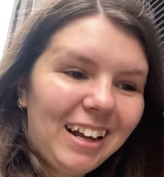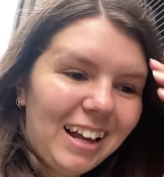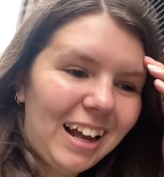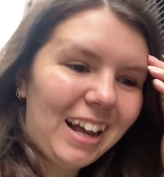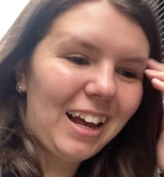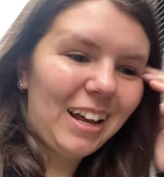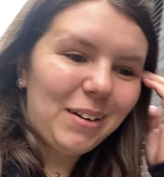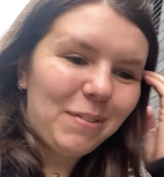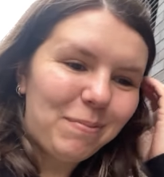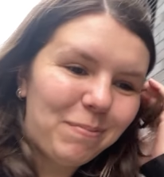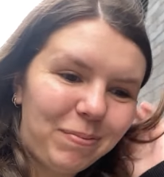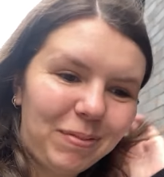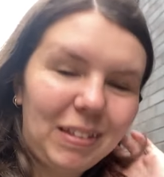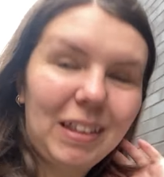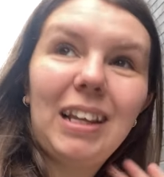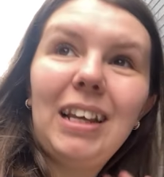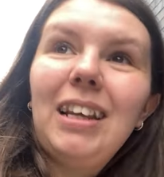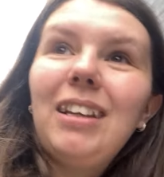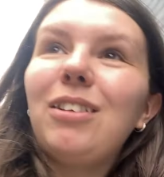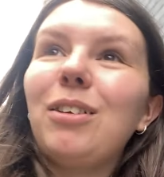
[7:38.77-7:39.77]
Um,
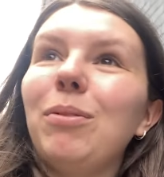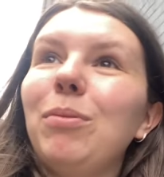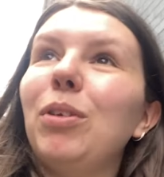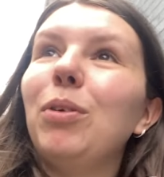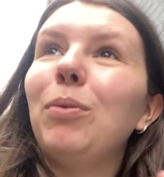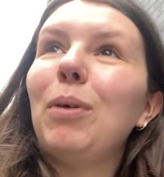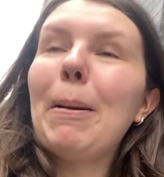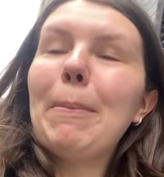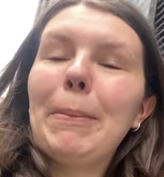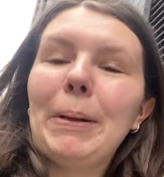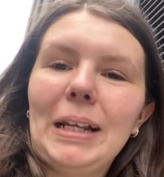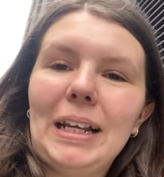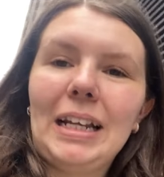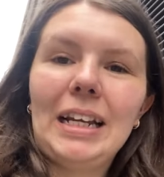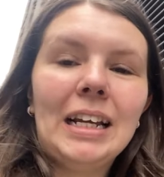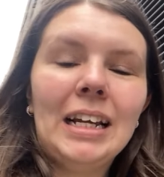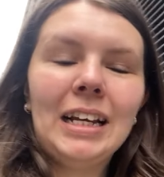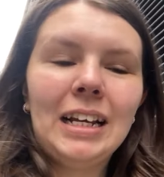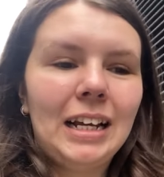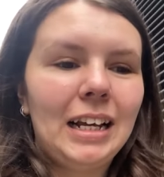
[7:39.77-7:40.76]
he's come to Wembley,
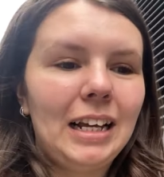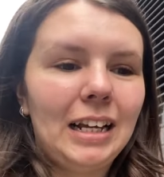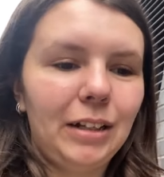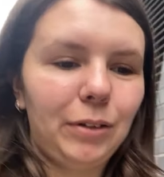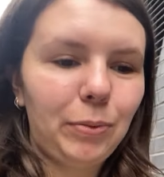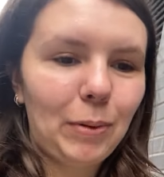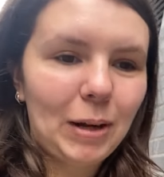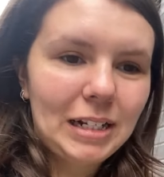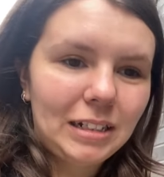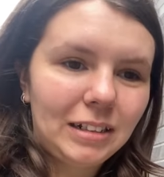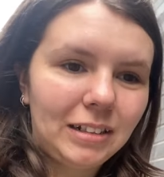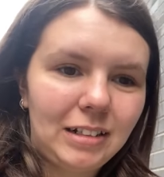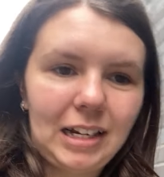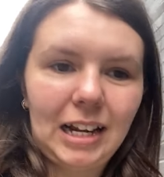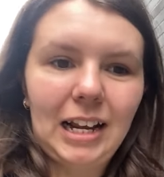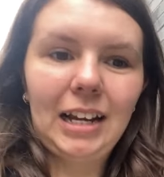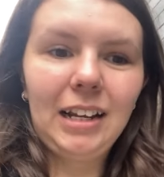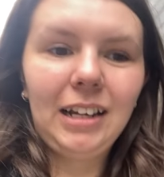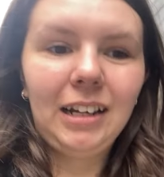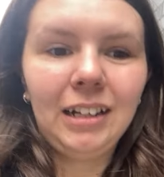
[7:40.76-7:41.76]
it is
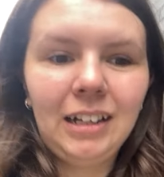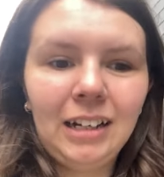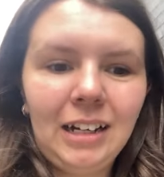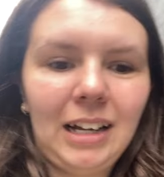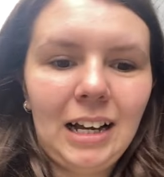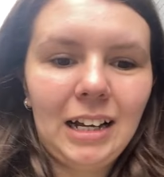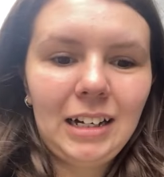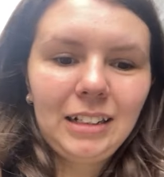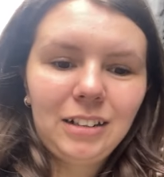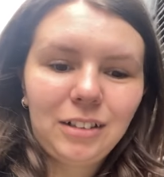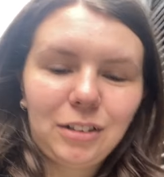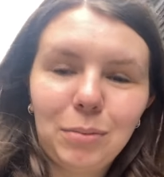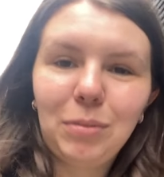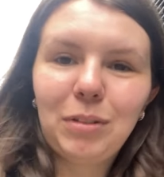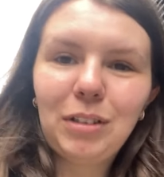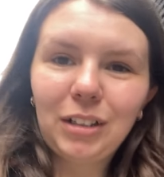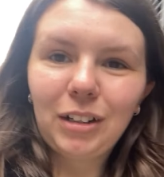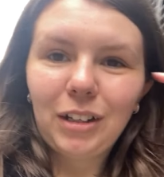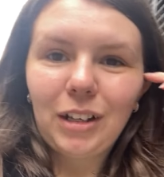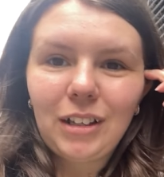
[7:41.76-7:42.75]
Wednesday, and he's come
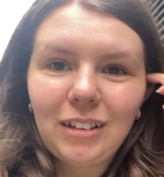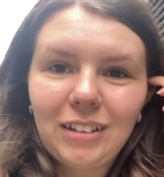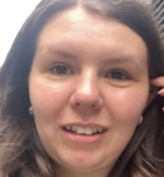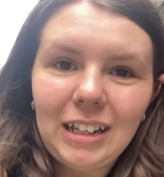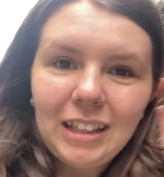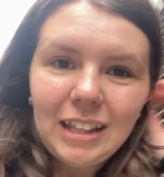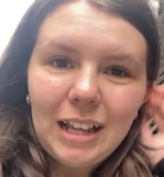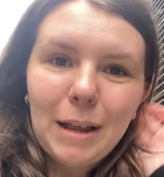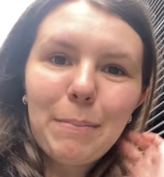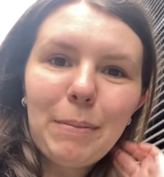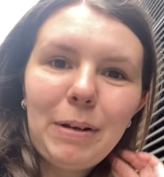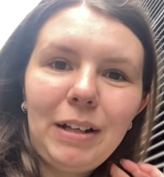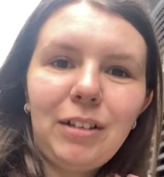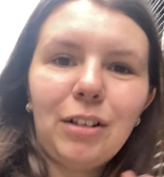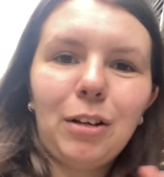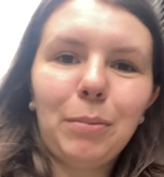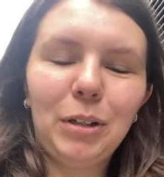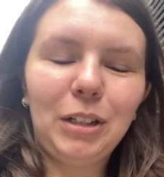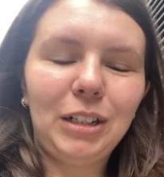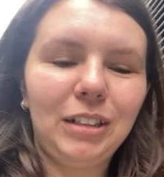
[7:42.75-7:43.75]
to see them. He's
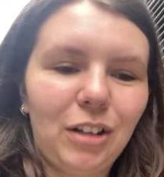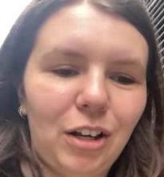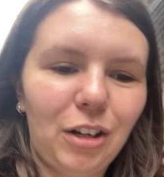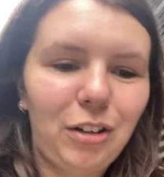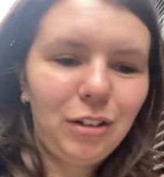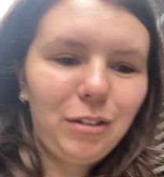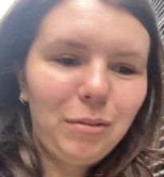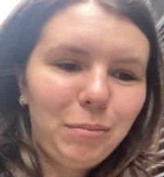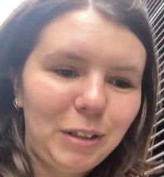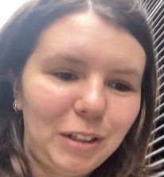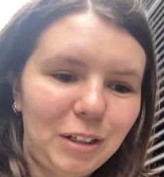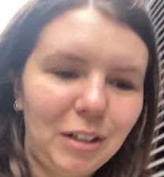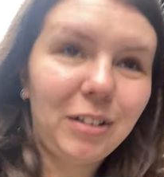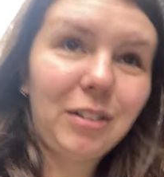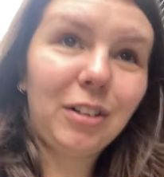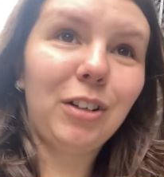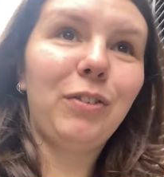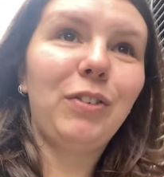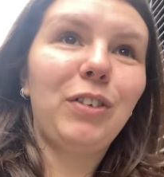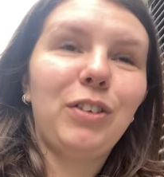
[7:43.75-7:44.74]
come on his own because
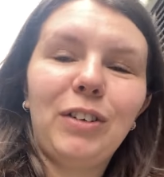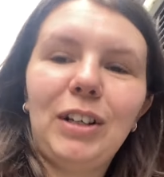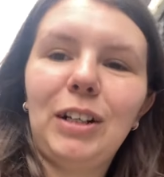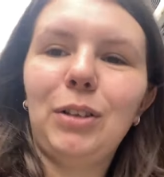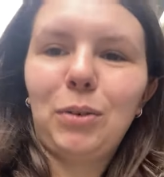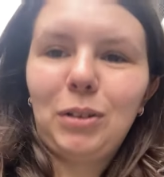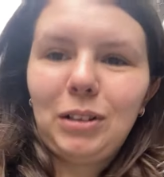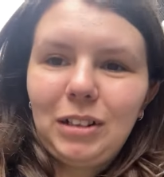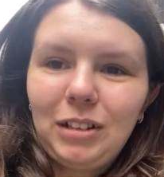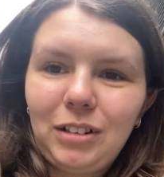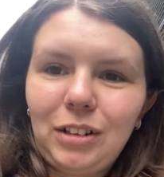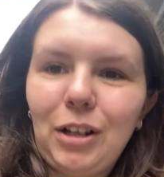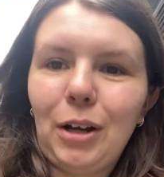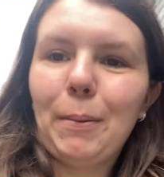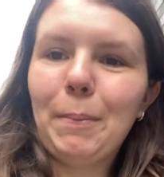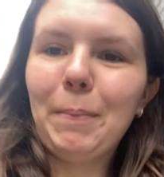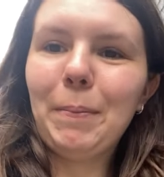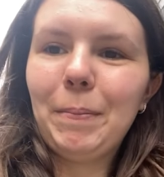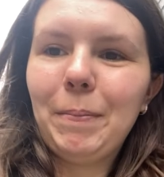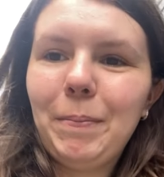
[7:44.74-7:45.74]
none of his friends wanted to
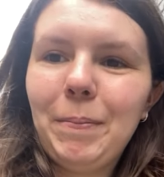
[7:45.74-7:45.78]
come.